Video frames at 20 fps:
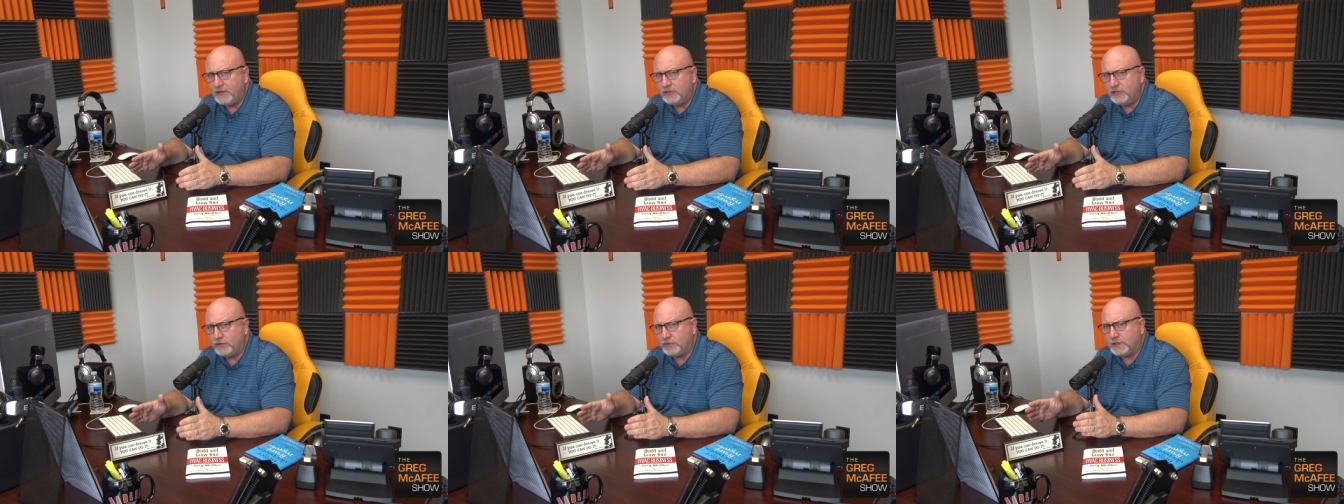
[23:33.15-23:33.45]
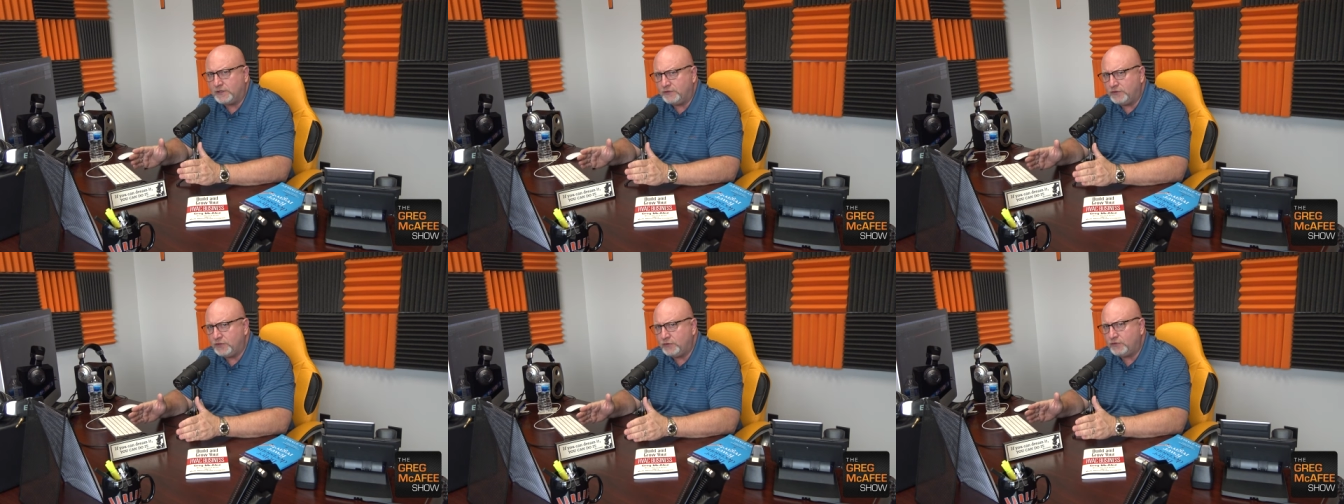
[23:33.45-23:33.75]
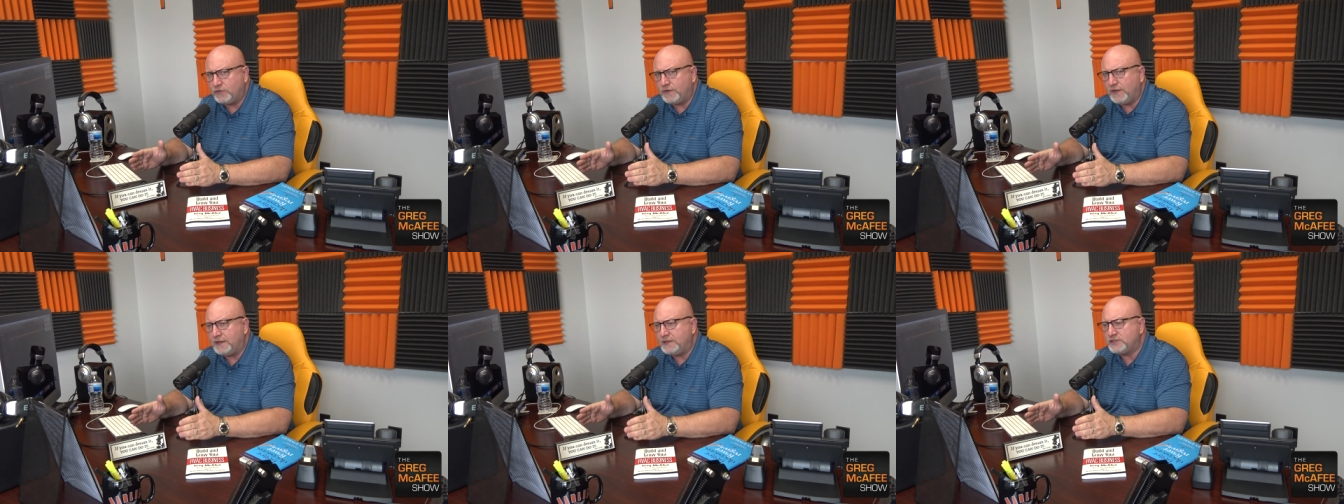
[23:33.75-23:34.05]
You can
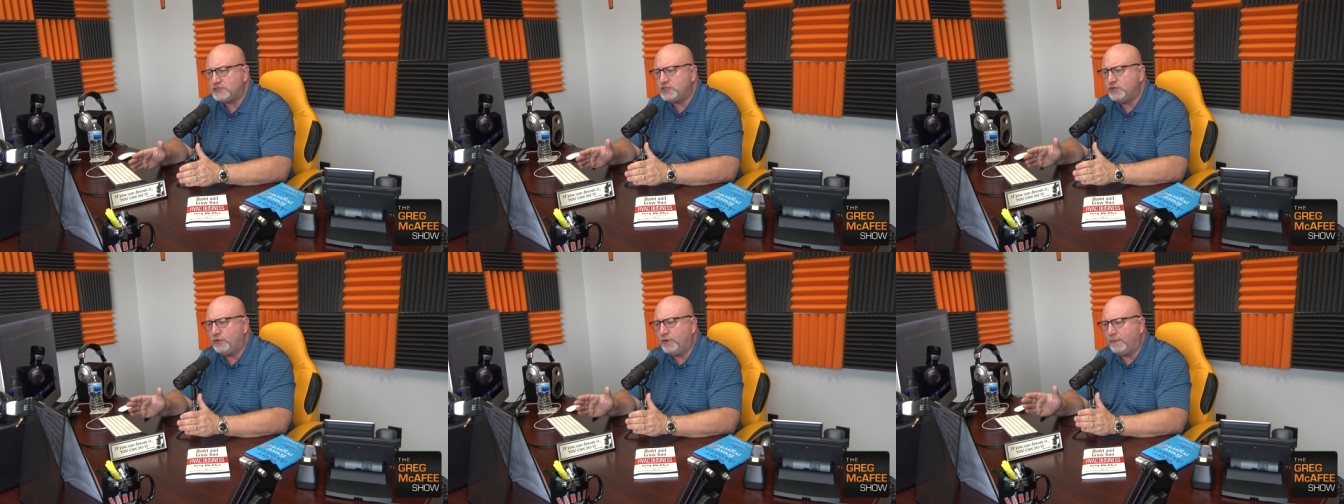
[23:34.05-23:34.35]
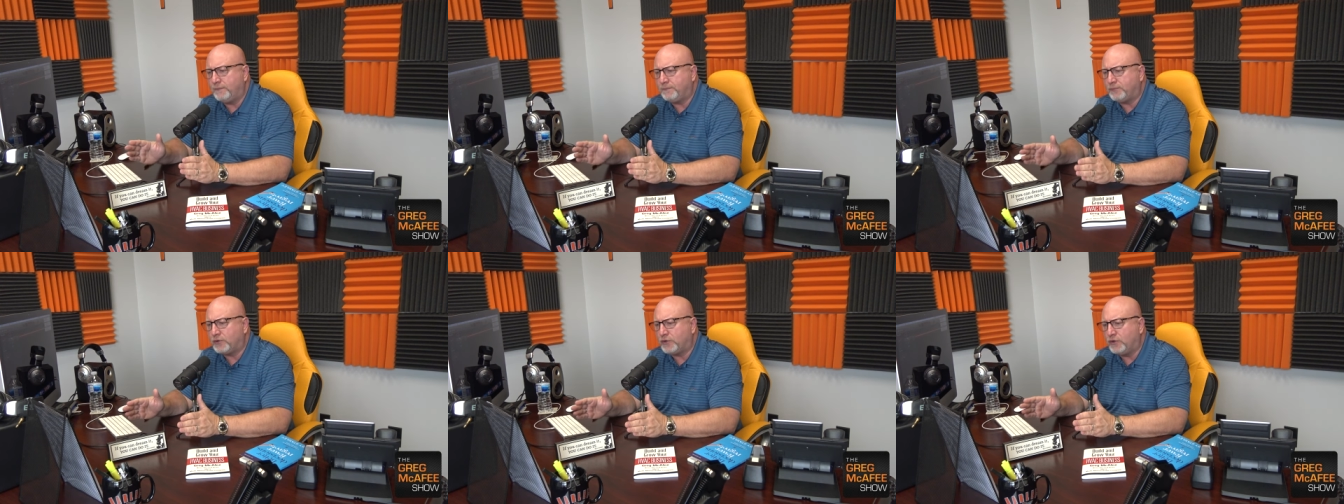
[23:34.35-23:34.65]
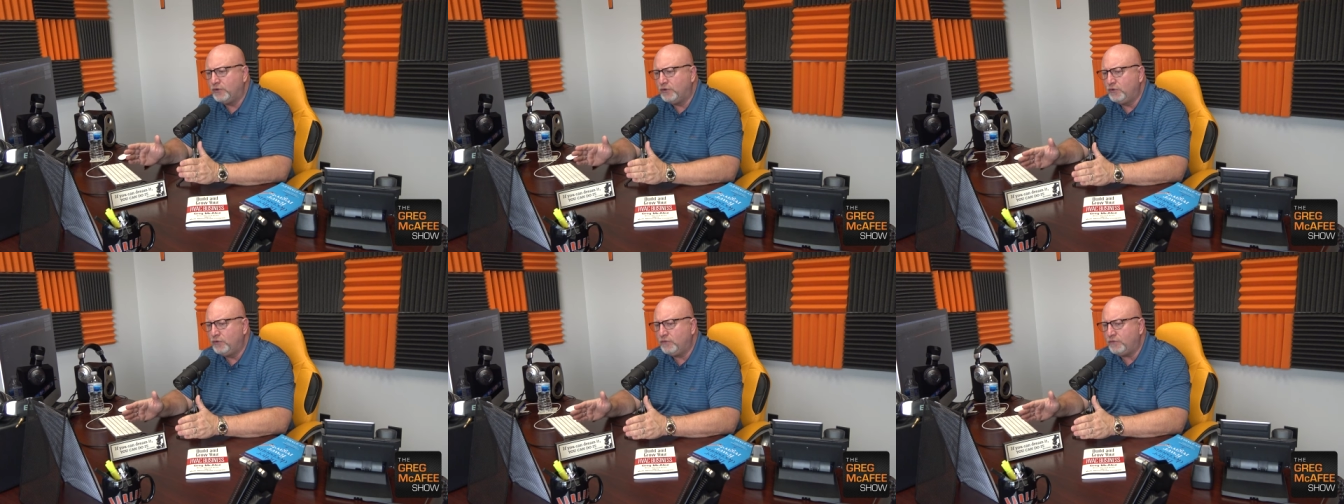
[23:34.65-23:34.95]
do things to
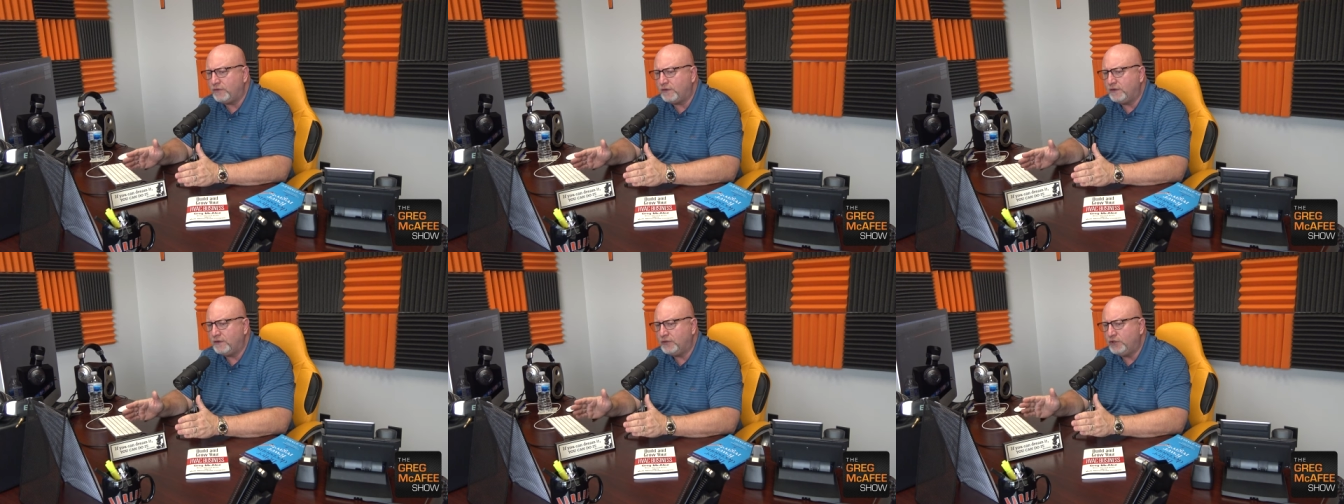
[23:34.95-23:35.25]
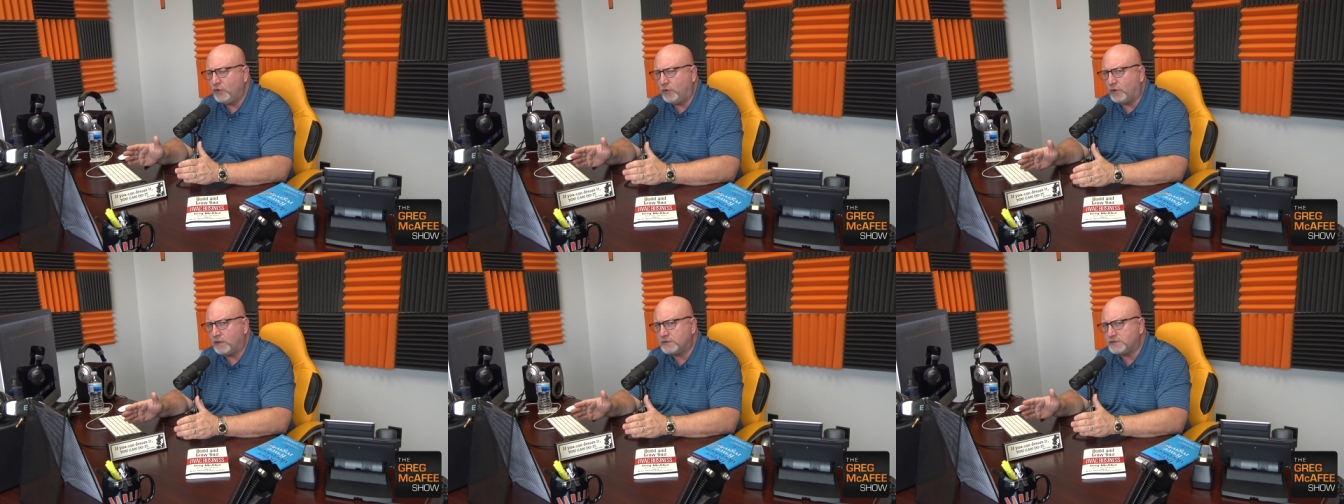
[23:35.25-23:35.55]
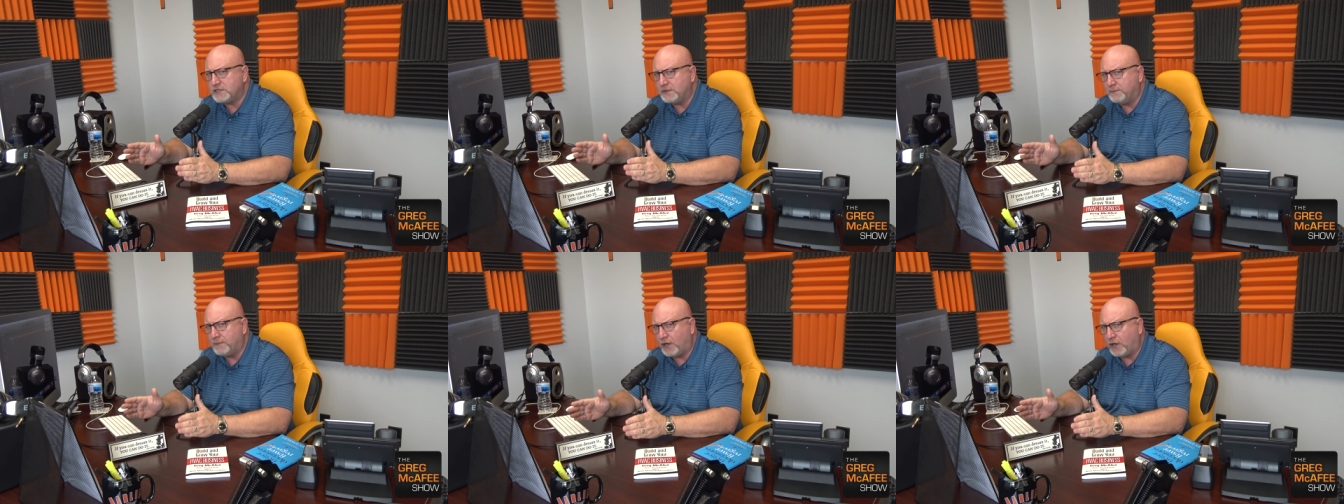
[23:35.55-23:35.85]
improve your
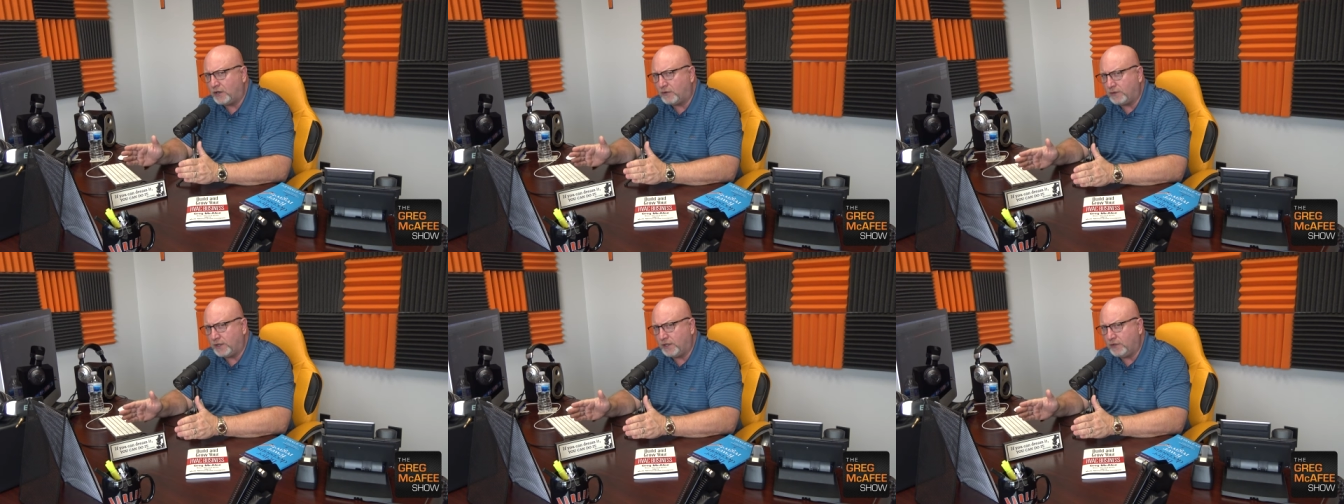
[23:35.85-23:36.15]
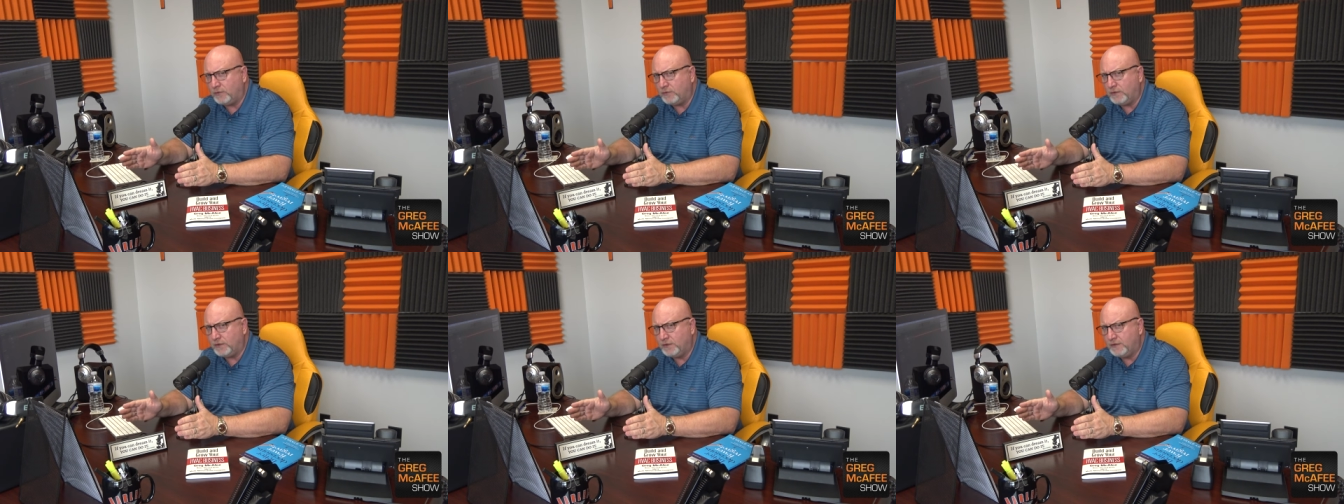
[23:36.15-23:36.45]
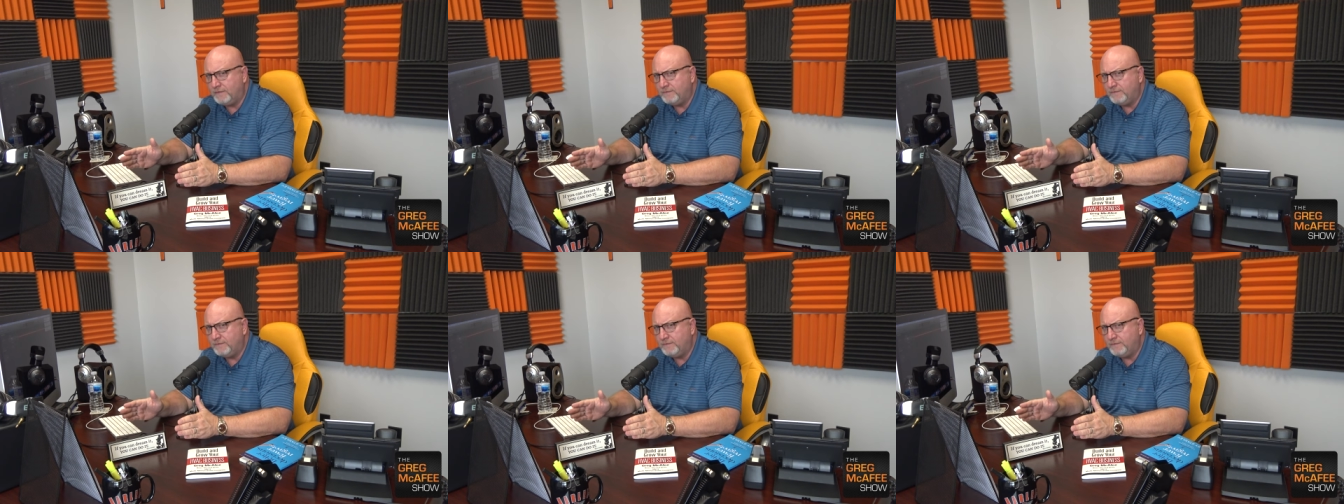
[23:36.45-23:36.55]
tomorrow.